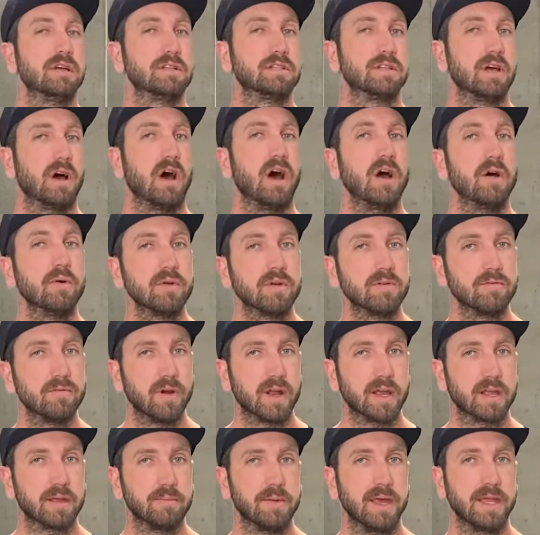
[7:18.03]
So I would
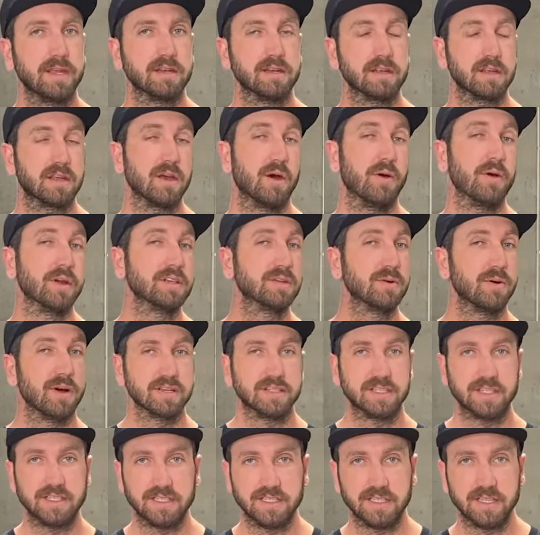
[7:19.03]
recommend going to
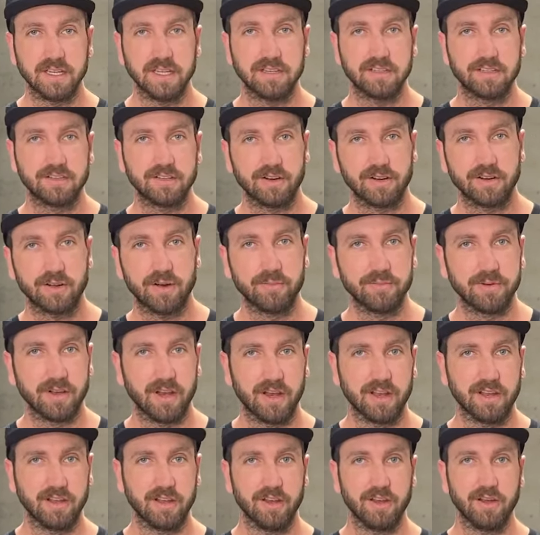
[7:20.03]

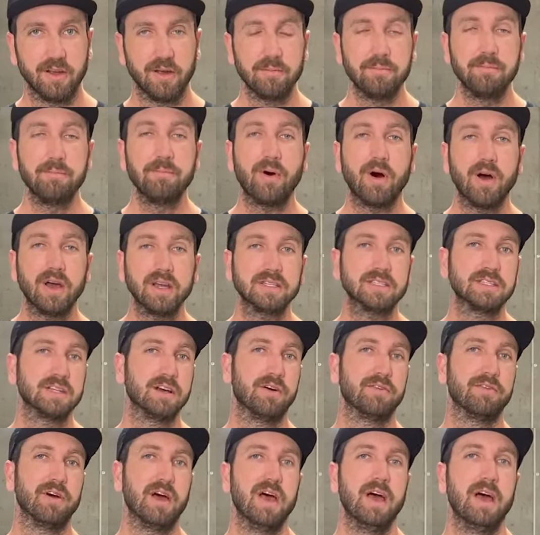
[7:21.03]
rtc.com.au, buy
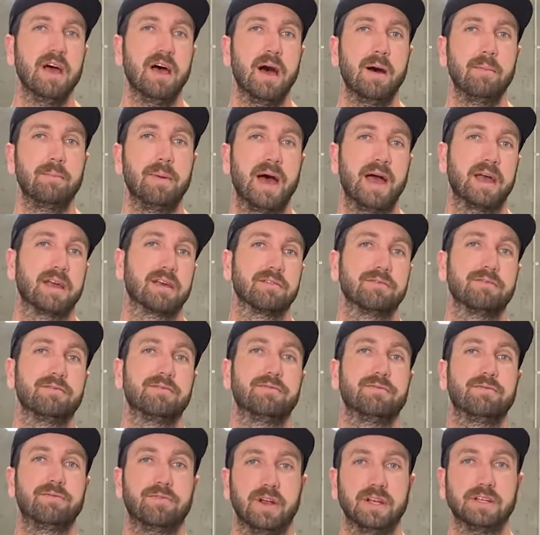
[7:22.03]
yourself a bag of
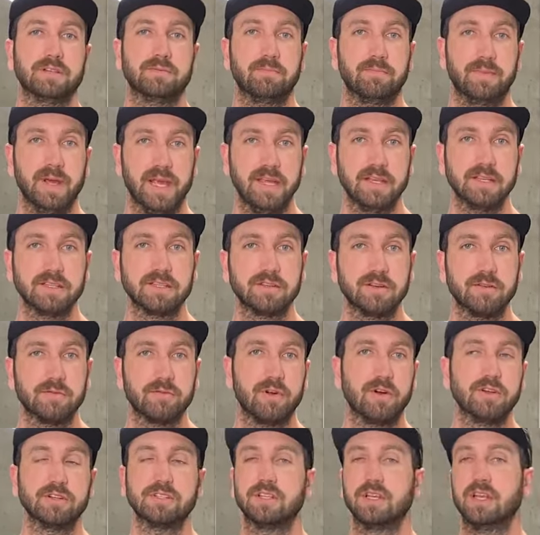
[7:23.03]
fresh beans
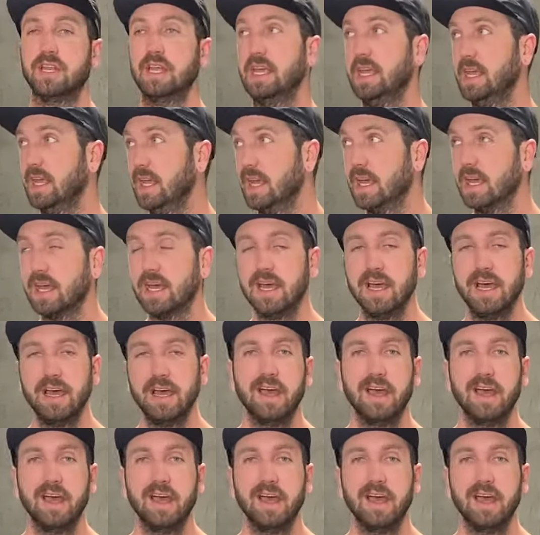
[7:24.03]
roasted here,